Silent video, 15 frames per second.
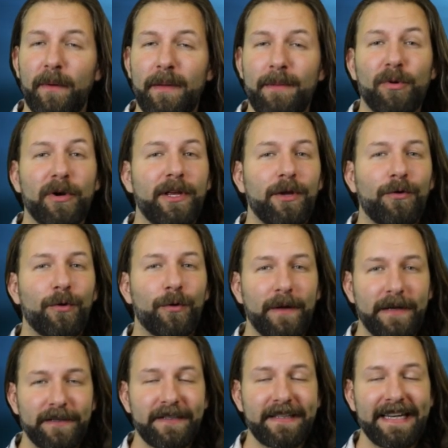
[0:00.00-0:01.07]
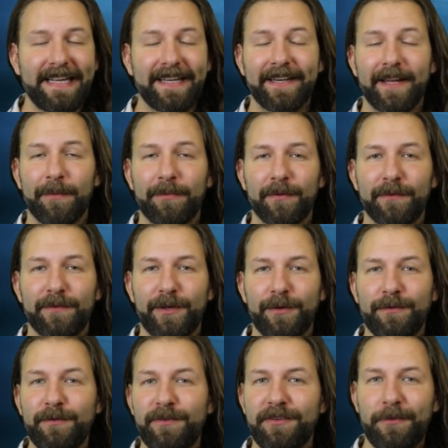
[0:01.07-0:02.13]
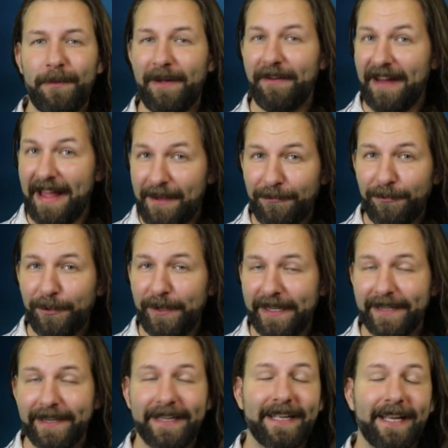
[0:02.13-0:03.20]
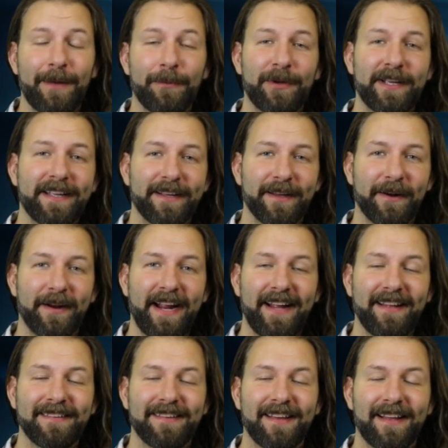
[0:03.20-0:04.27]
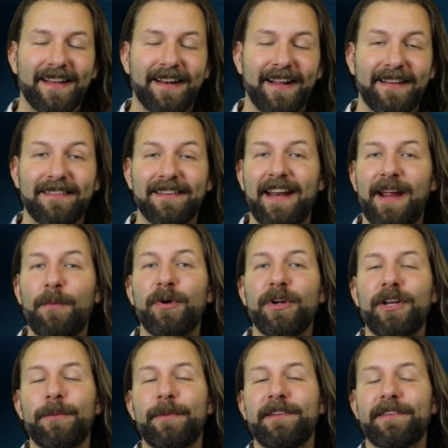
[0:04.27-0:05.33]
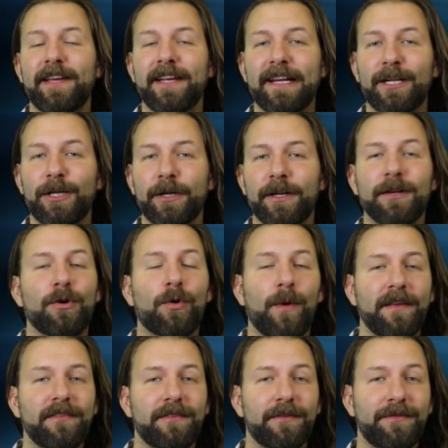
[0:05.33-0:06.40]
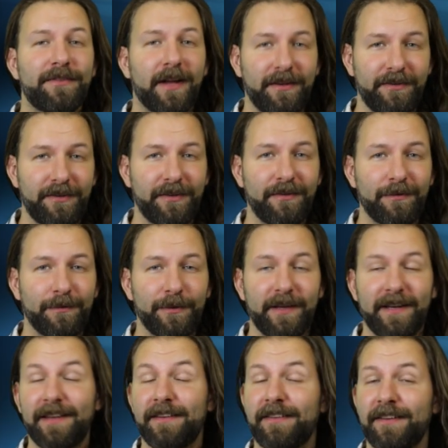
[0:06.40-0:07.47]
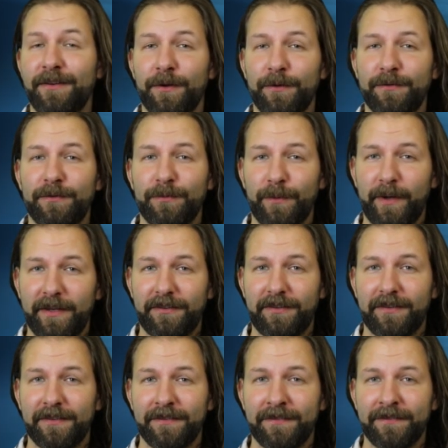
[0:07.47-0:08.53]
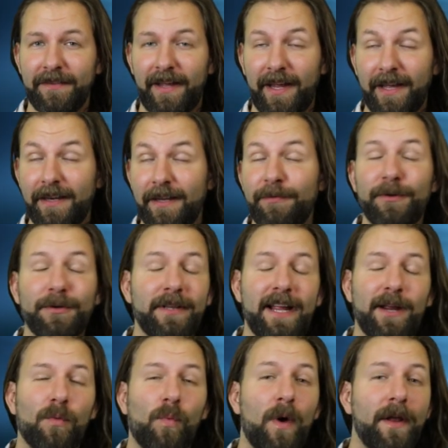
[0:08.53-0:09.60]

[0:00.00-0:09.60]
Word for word: where we bring you critical and in-depth reviews of just about every indie game we can get our hands on and today we're going to be taking a look at Quest of Dungeons for the Nintendo Switch. And if you're like